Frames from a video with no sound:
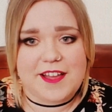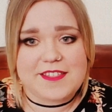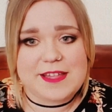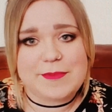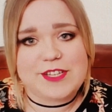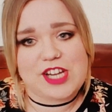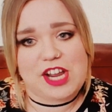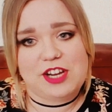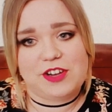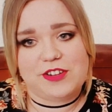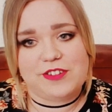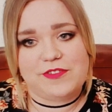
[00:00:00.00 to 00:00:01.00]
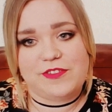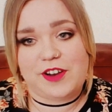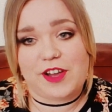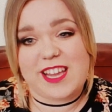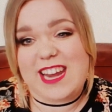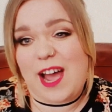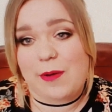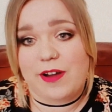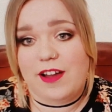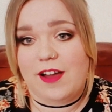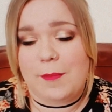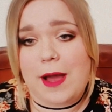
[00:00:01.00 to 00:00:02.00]
see me chatting on for like an
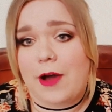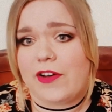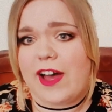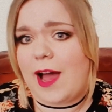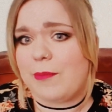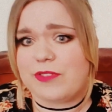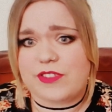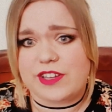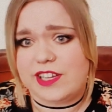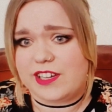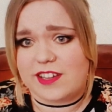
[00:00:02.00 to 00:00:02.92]
hour about absolutely